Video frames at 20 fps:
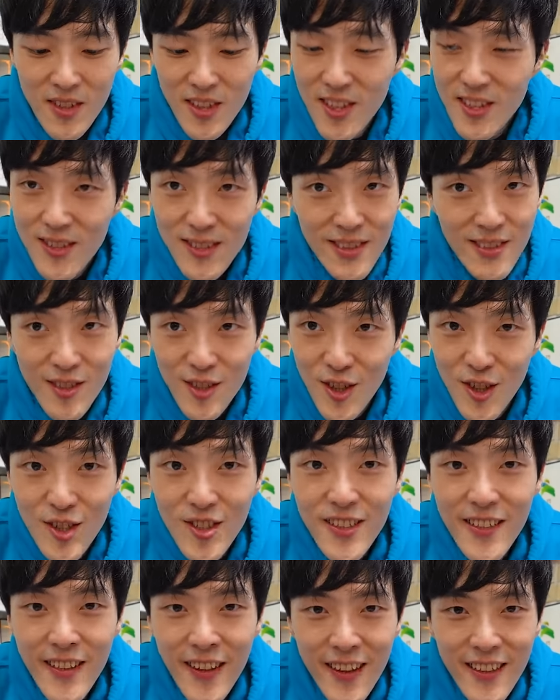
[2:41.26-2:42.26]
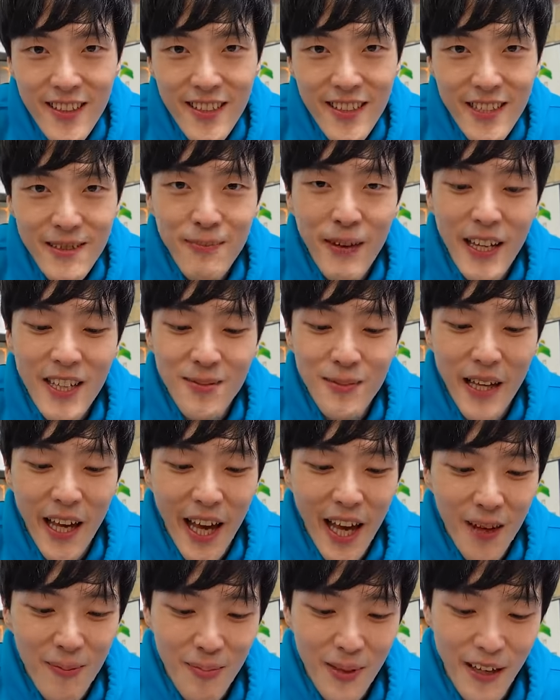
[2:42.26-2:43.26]
Just looking at this makes me
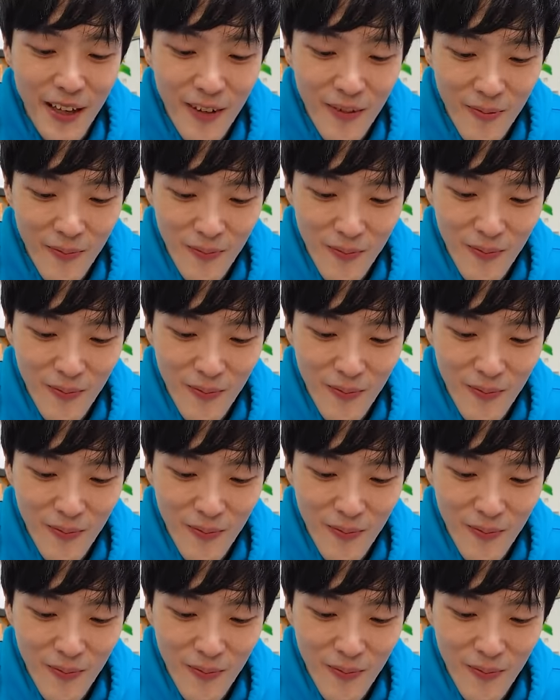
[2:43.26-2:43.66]
happy.